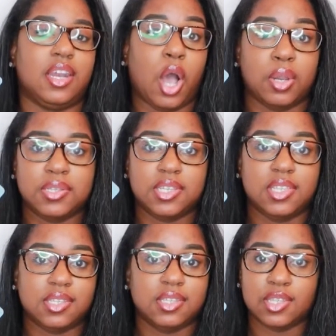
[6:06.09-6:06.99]
and honestly,
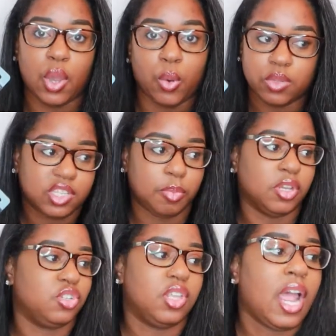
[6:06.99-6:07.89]
this is the only
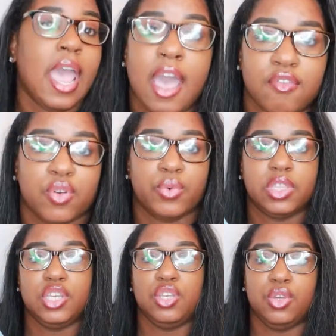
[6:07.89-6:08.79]
sponge that I ever
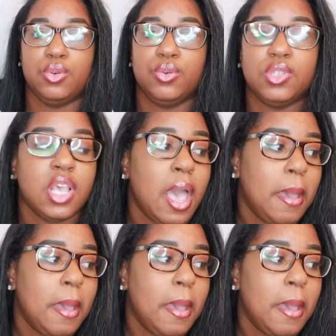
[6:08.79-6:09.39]
really use.